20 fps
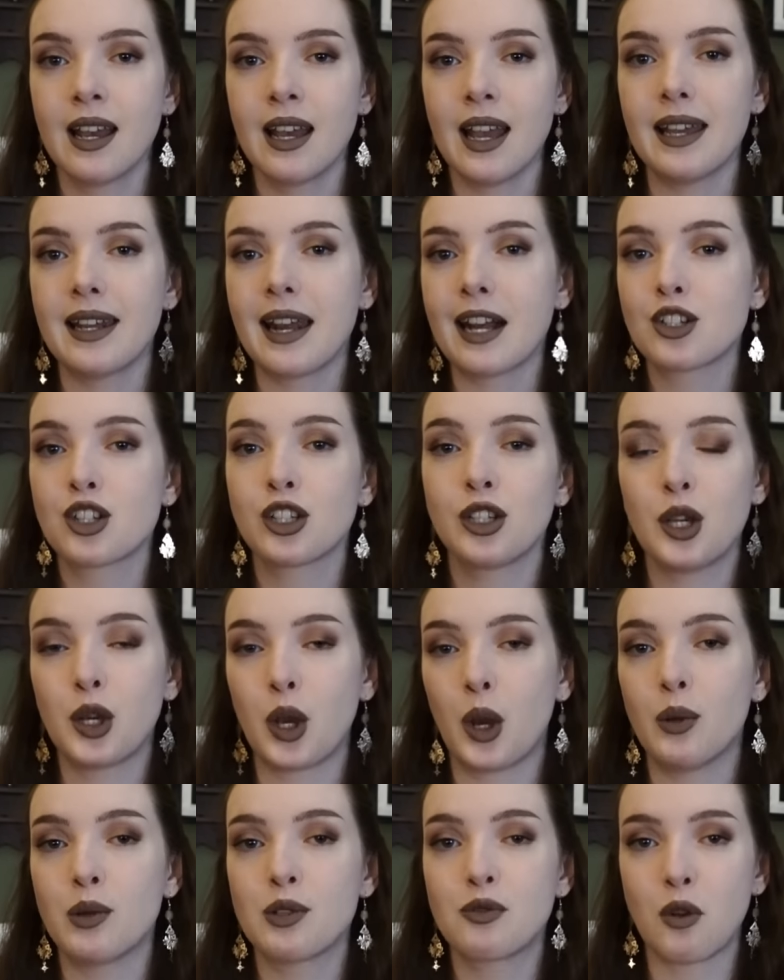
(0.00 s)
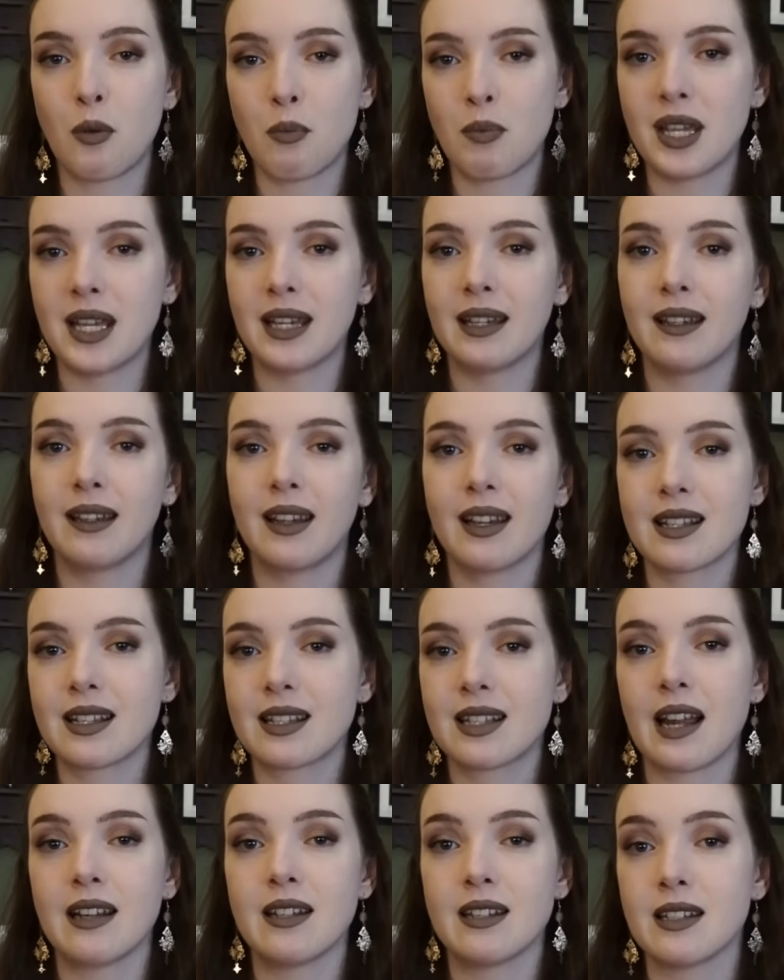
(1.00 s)
It actually goes from being a
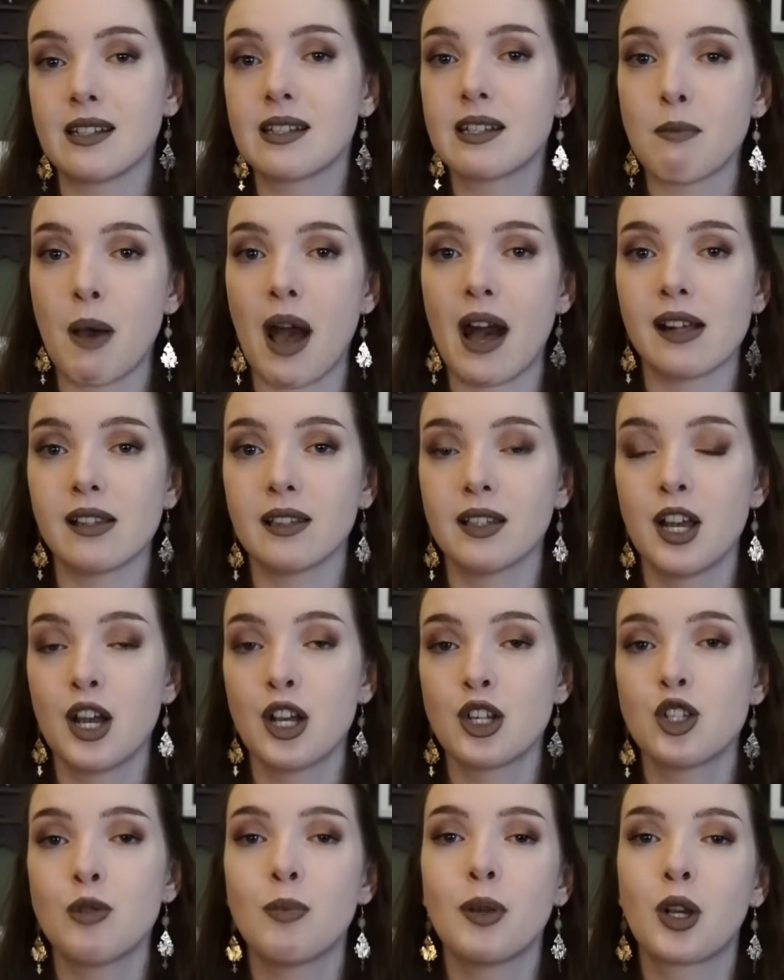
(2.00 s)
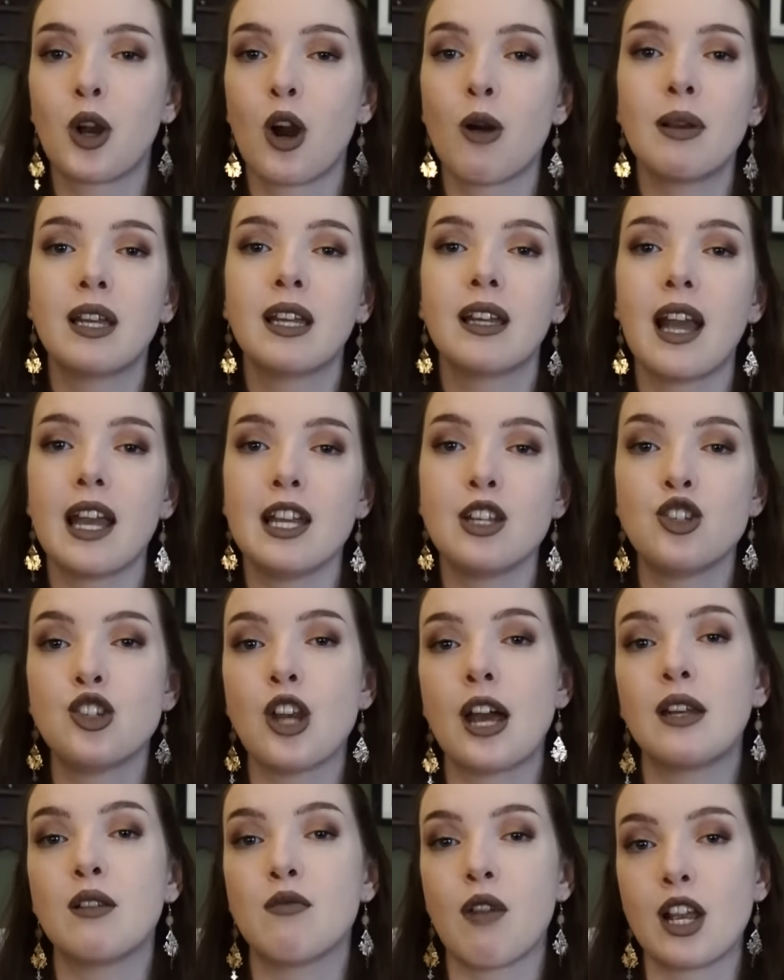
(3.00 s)
standard spell to becoming a
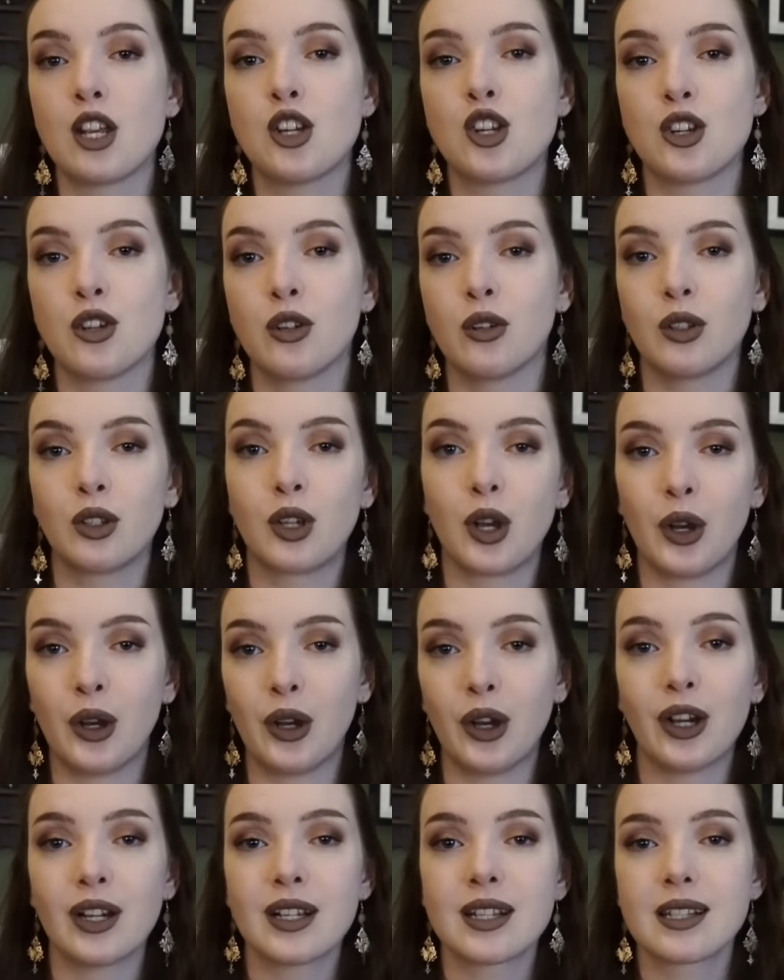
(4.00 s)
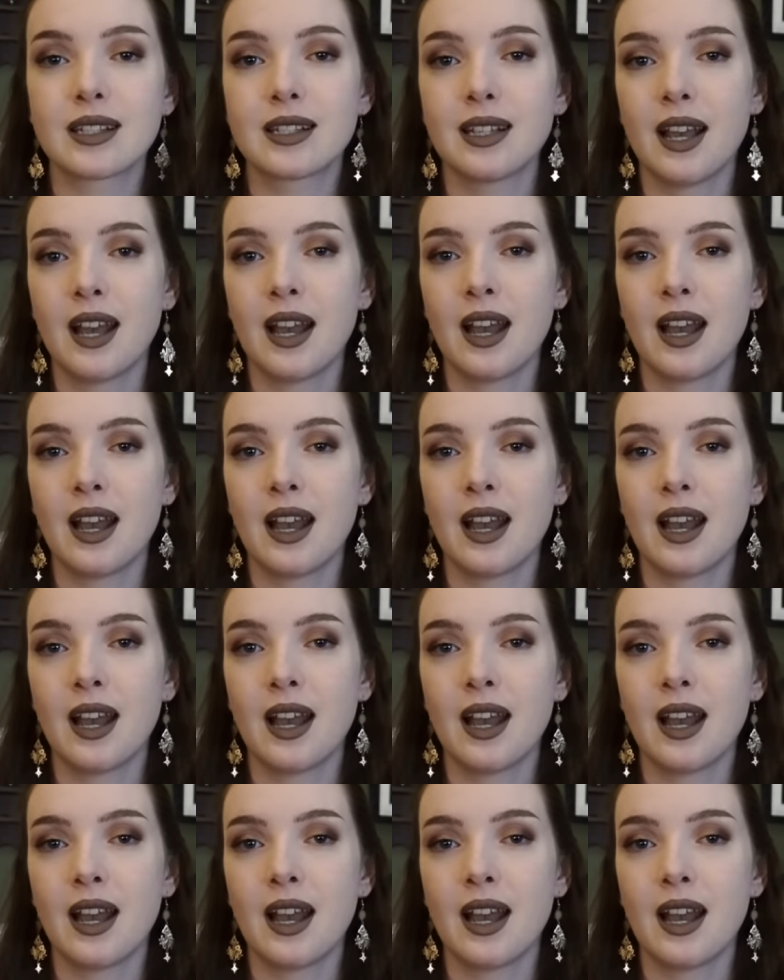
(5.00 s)
generational curse.